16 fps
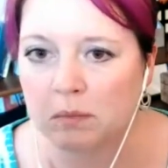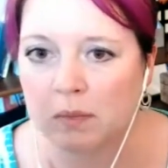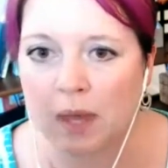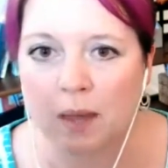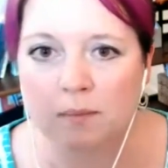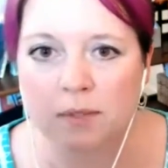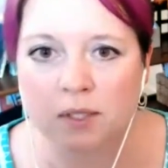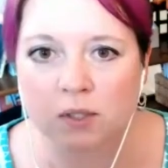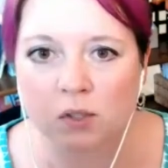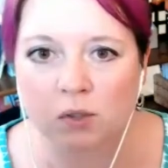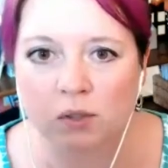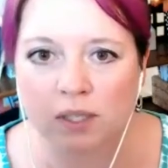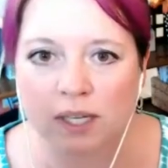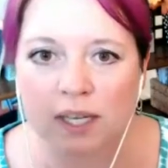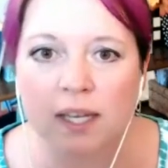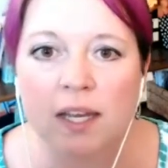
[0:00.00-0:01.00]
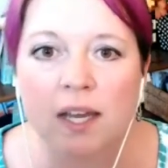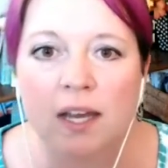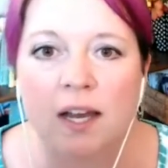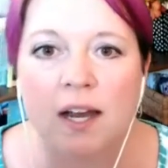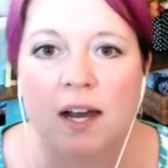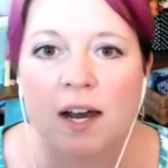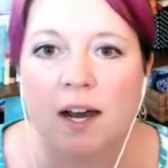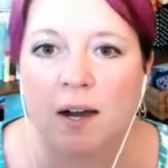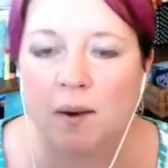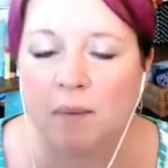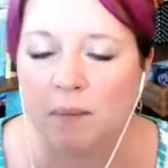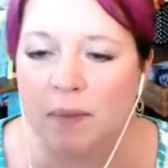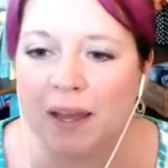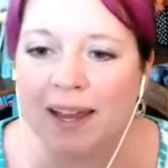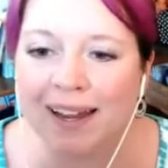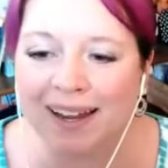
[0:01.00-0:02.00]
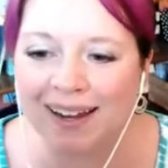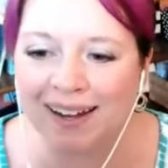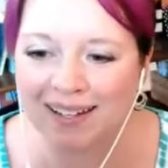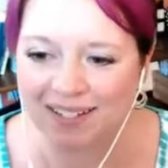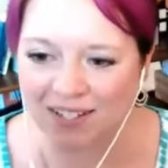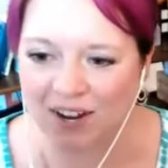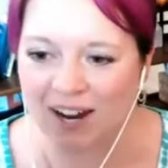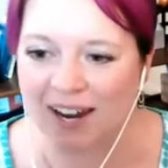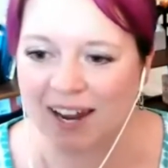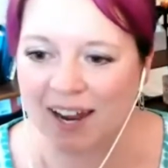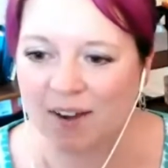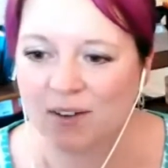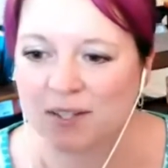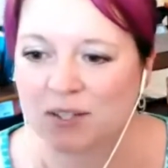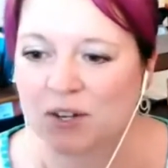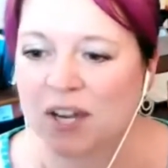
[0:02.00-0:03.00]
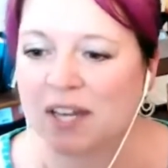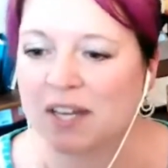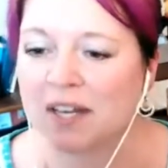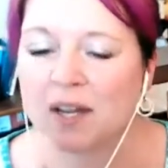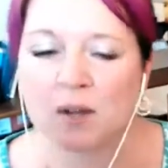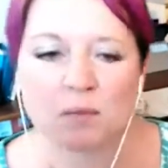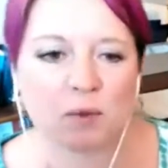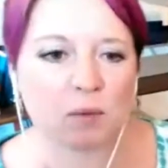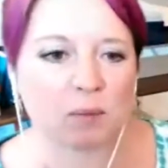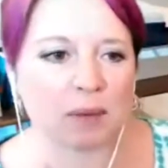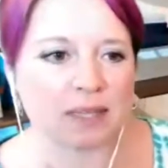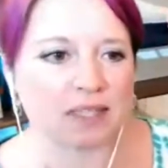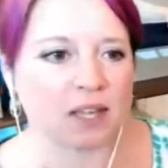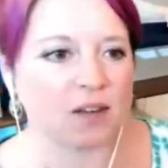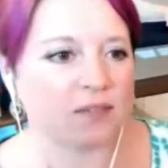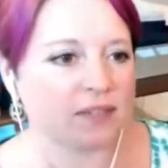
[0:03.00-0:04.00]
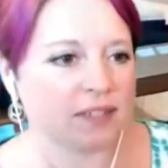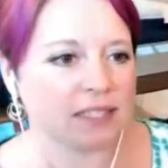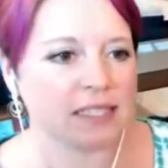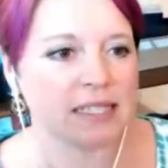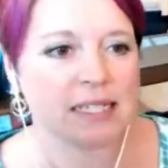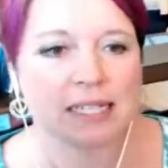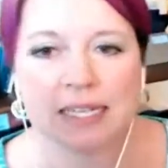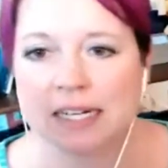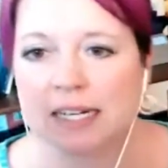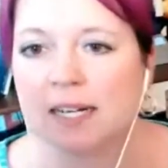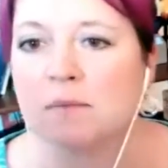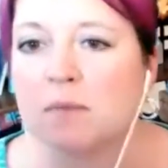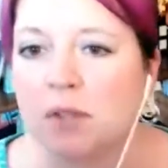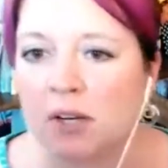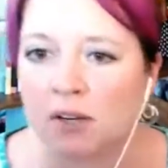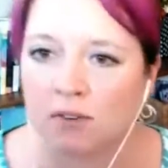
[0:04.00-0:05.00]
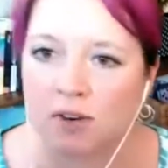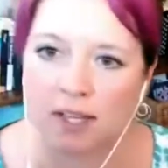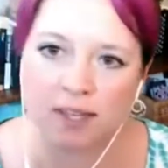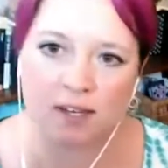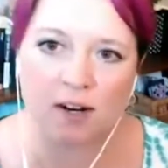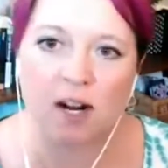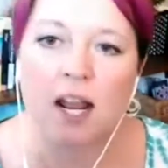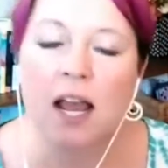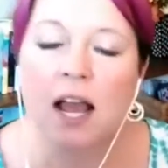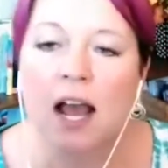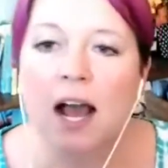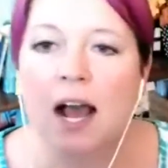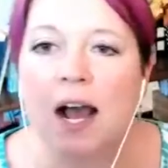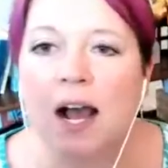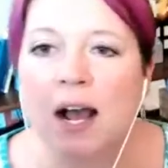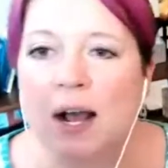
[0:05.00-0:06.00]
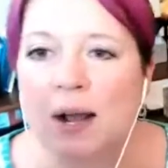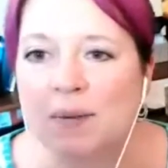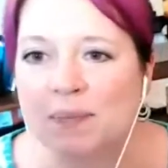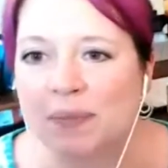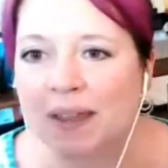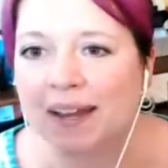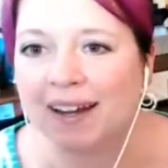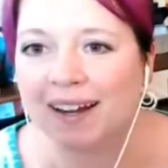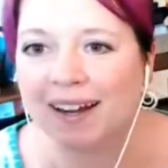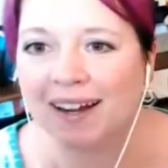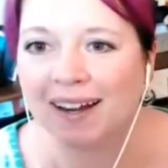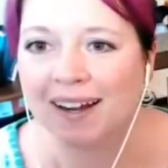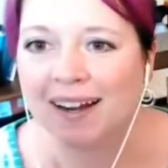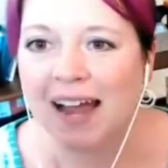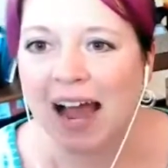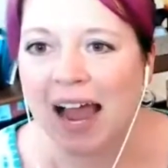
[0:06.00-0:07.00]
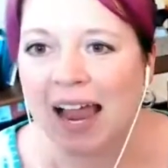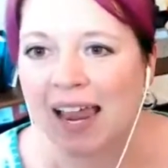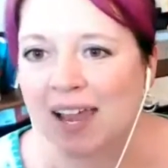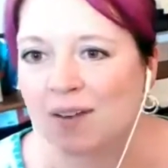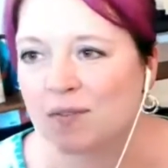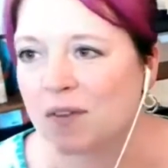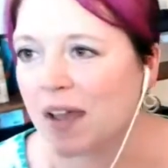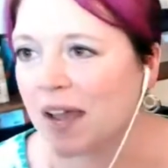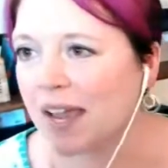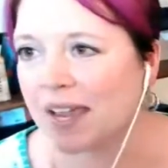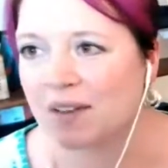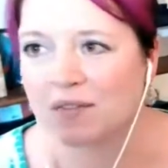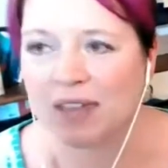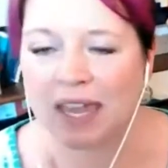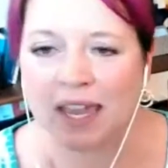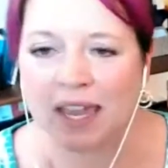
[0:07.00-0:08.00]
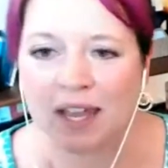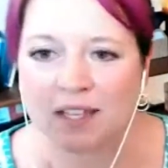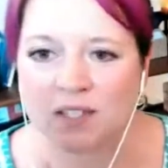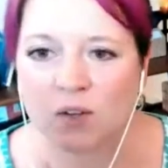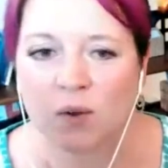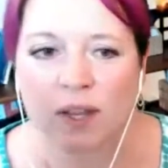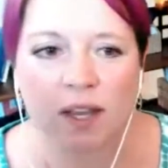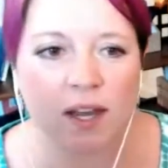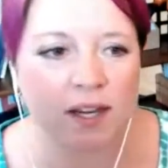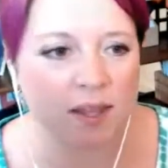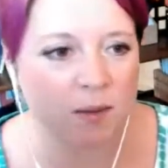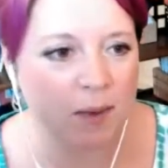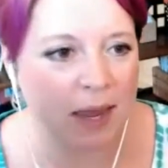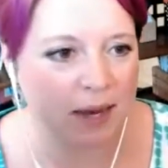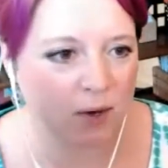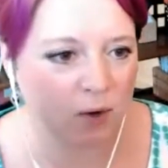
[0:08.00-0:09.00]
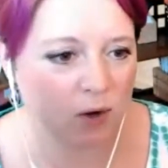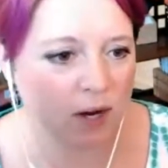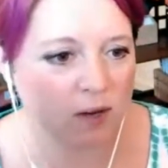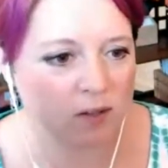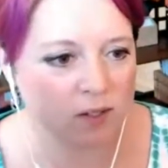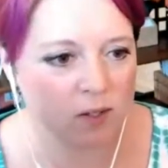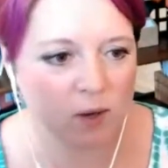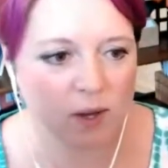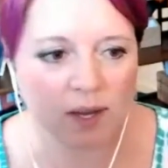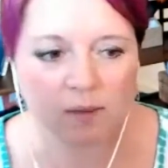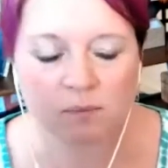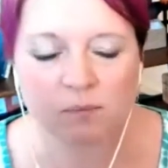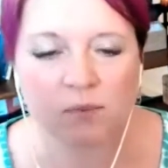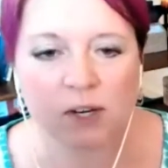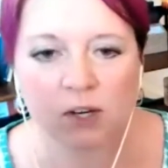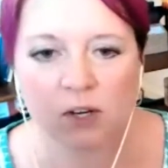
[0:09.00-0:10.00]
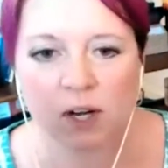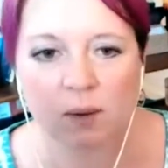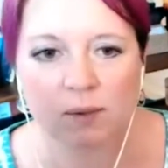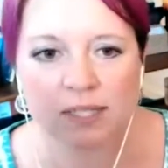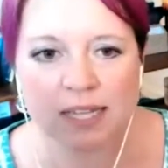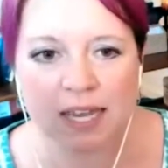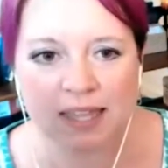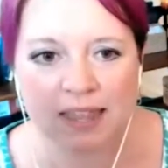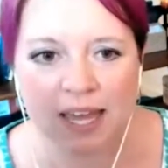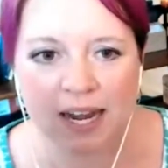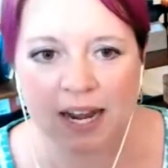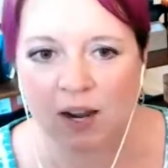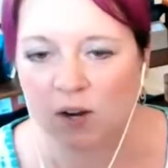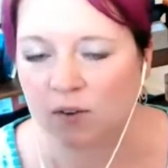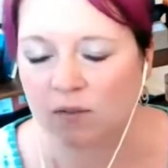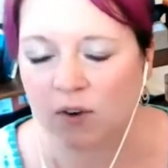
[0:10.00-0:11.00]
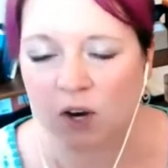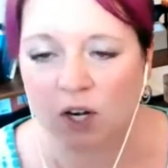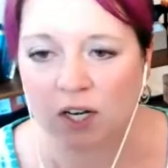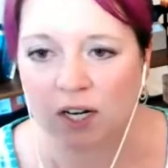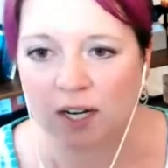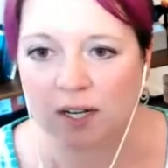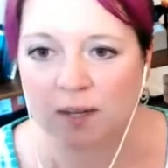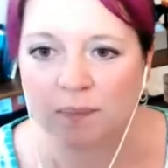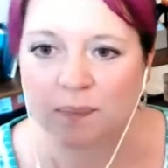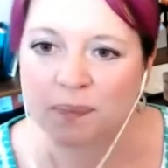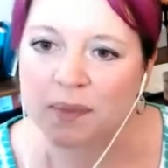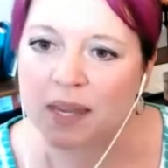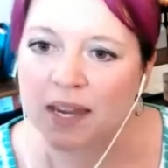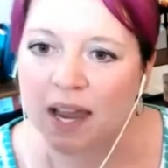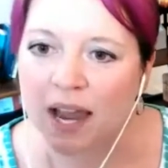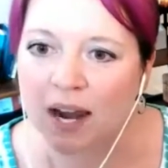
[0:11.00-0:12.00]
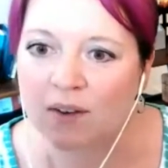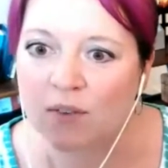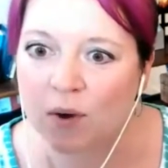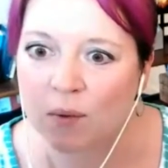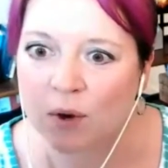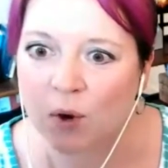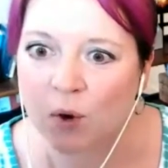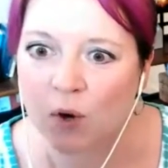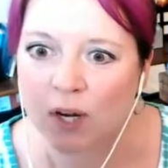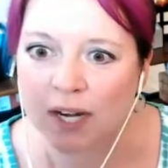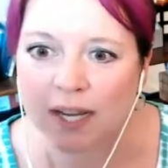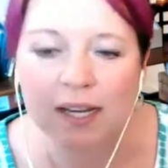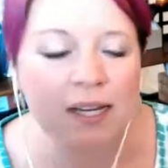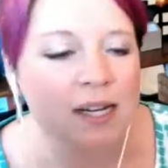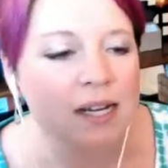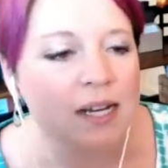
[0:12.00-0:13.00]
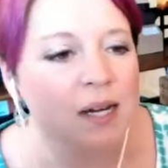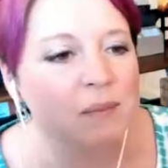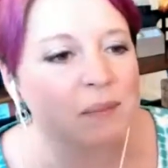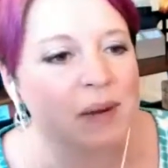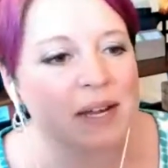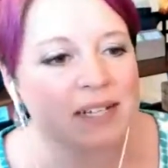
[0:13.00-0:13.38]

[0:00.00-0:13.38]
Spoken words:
Absolutely. Sorry, I was trying to unmute myself and didn't get it unmuted right there. I have chaos going on in the background, so I figured I would take that out of our recording. But